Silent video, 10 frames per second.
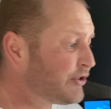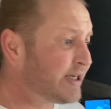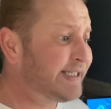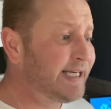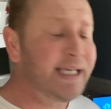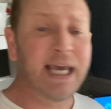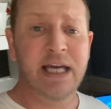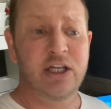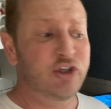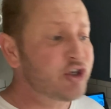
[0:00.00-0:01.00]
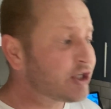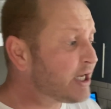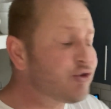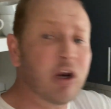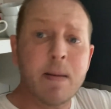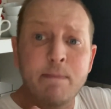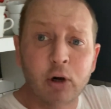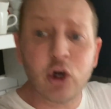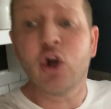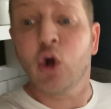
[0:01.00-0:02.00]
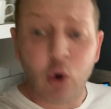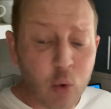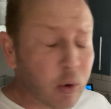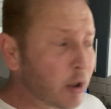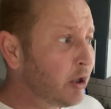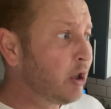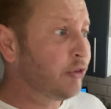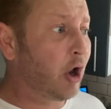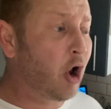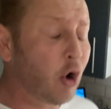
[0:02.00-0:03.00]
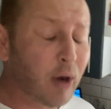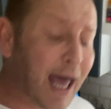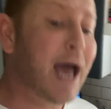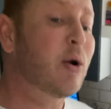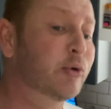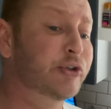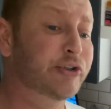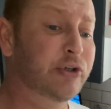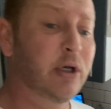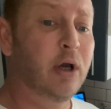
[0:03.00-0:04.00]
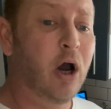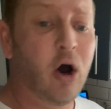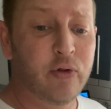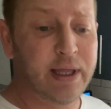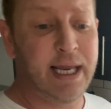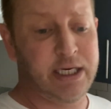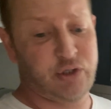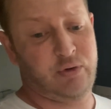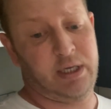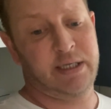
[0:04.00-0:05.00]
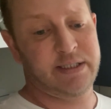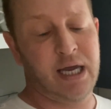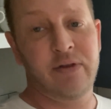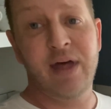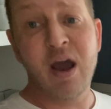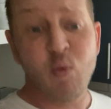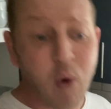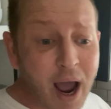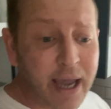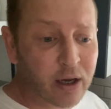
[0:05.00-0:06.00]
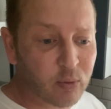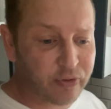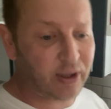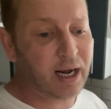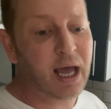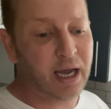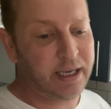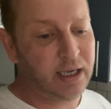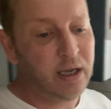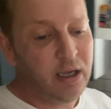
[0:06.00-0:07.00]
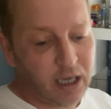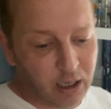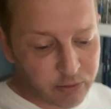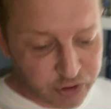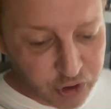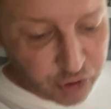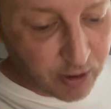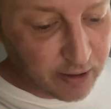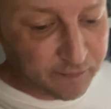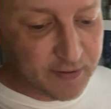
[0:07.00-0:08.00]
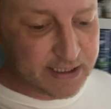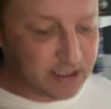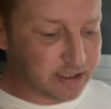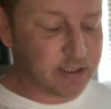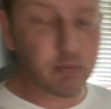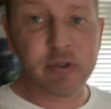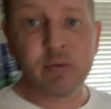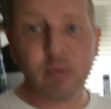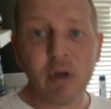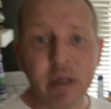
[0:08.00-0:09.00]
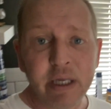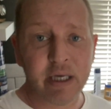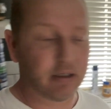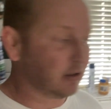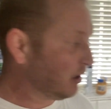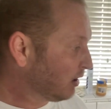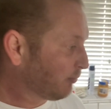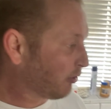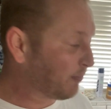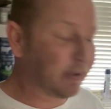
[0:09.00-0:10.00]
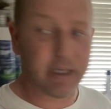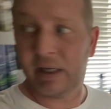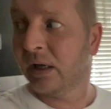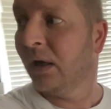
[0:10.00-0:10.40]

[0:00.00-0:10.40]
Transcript: a dickhead. He just literally blew the whole house, all the electrics. And that wire with the light, I was just trying to fix it because it wasn't working properly.